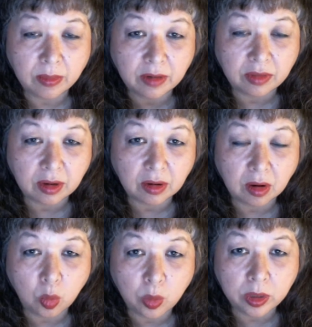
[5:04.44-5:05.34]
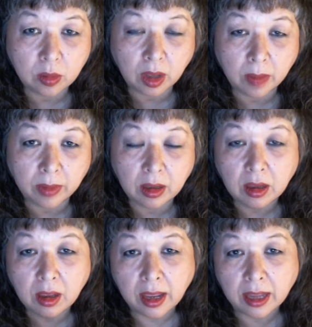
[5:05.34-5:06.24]
if they're a wheel mama
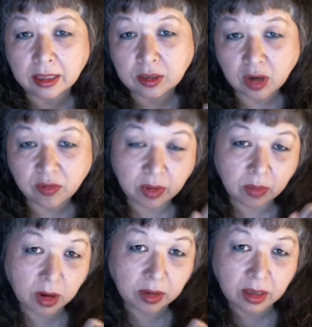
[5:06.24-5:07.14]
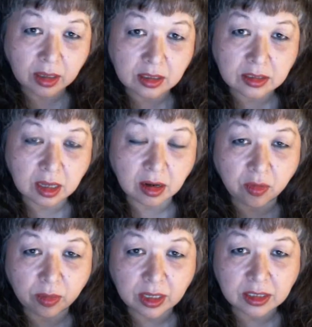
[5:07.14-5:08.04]
and they drive me around, they get a discount.
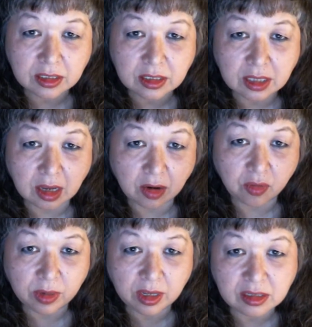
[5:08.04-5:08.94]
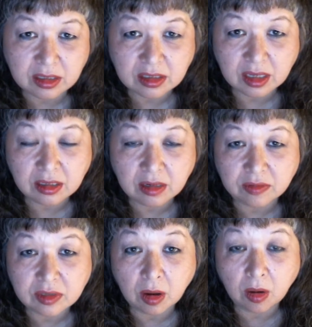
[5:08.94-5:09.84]
Everybody gets a discount. Everybody gets incentive.
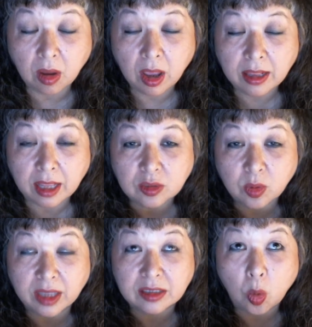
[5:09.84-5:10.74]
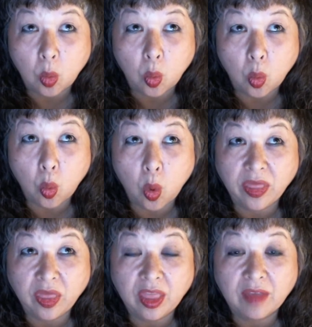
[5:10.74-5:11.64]
So that's why it's what
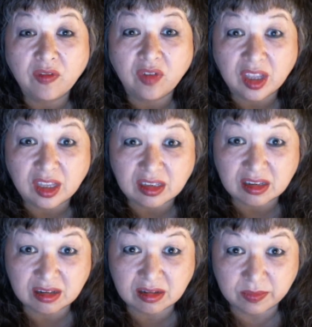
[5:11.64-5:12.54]
the fees